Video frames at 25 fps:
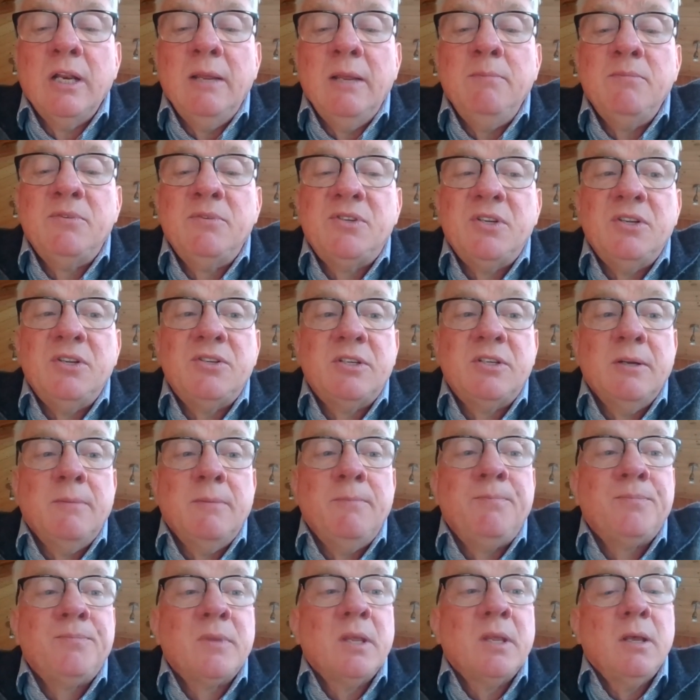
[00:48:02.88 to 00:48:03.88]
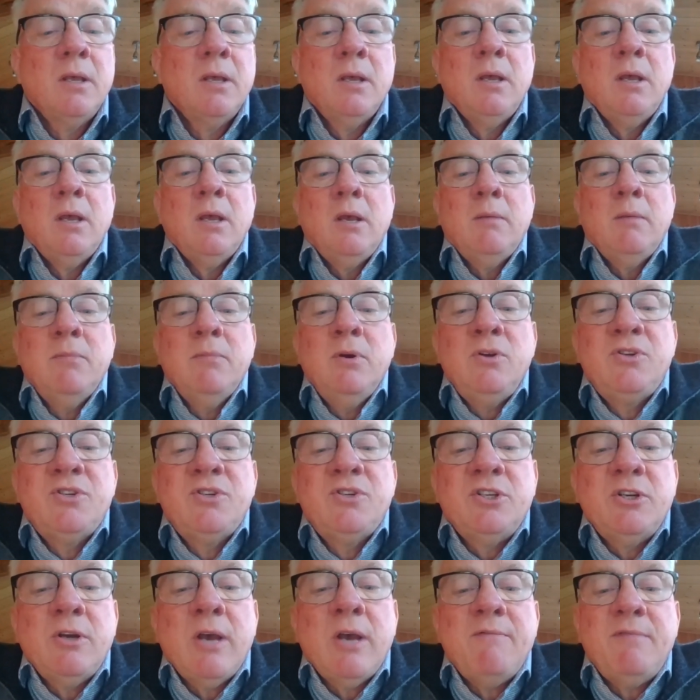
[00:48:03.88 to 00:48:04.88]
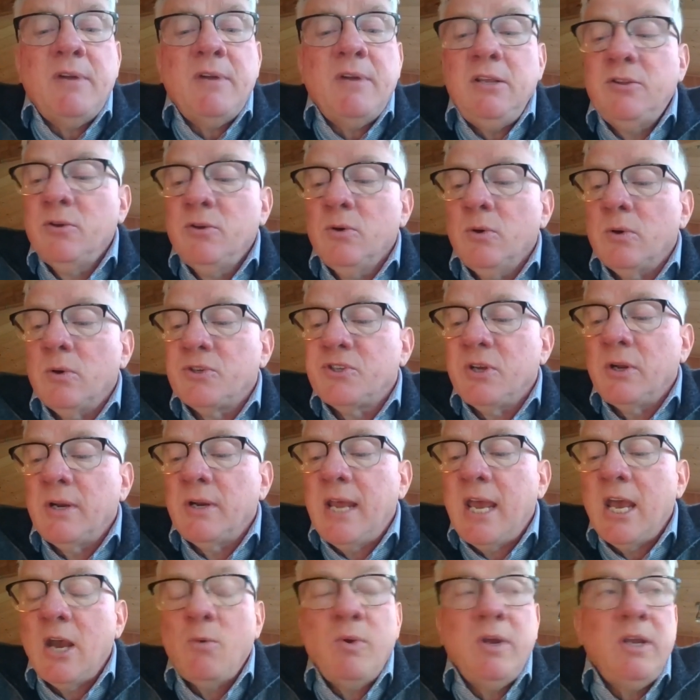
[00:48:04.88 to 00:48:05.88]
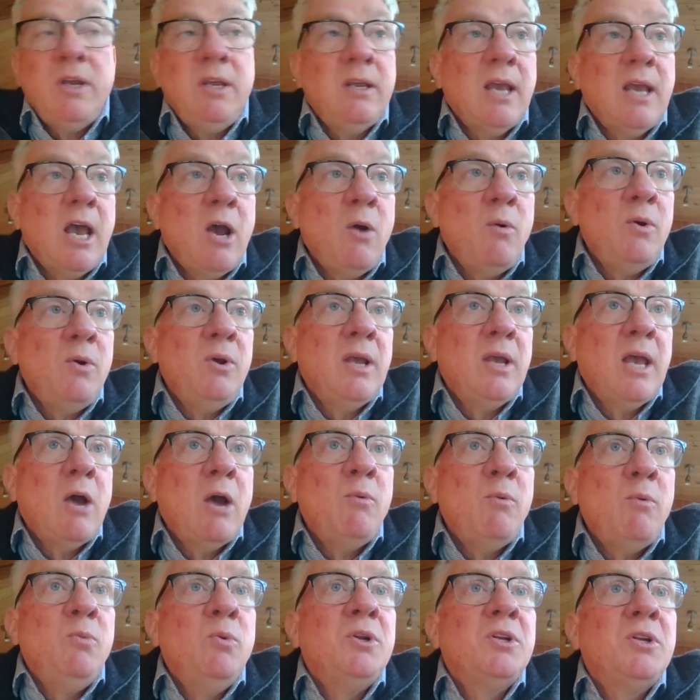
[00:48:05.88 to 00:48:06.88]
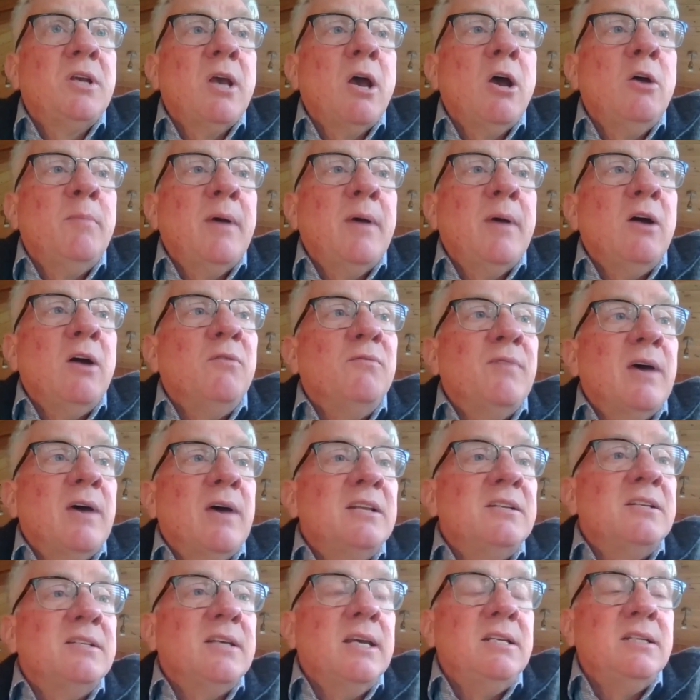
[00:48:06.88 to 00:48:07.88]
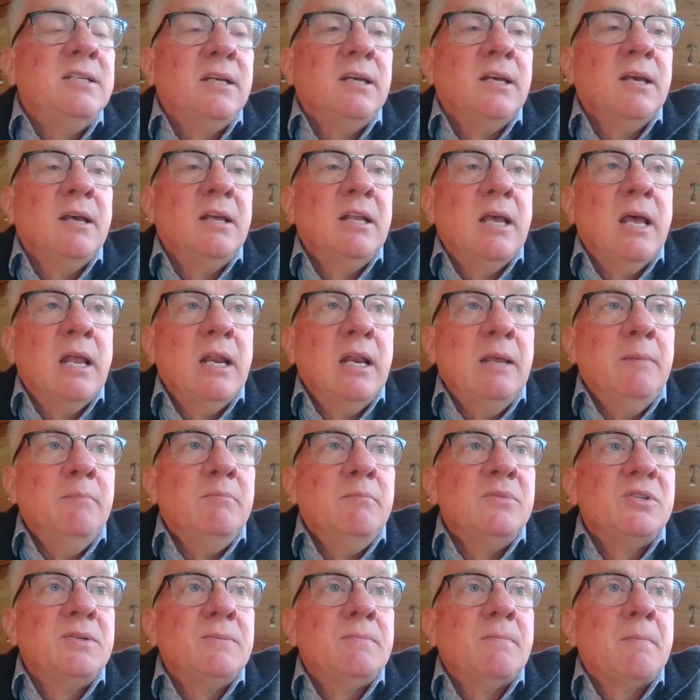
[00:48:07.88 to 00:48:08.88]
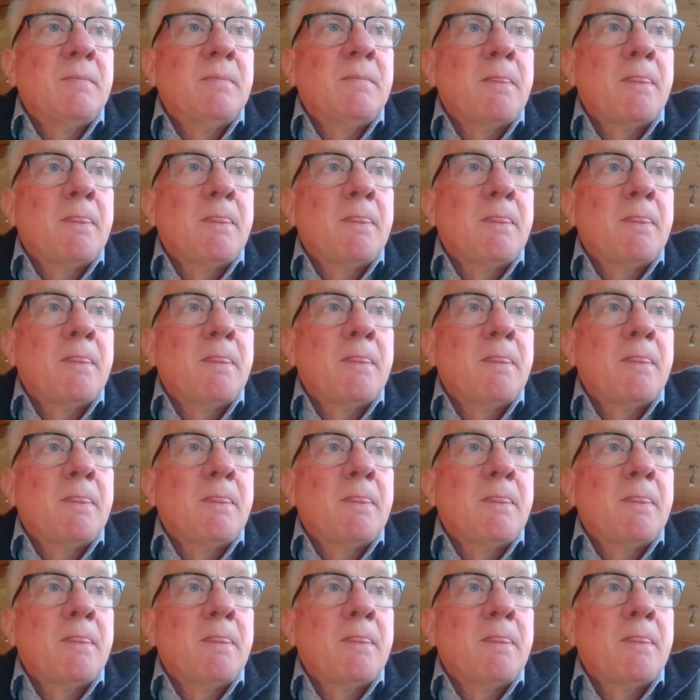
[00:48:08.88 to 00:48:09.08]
LIM system. Moussa, do you have any thoughts on how we how we how we would go about validating a, a LIMS?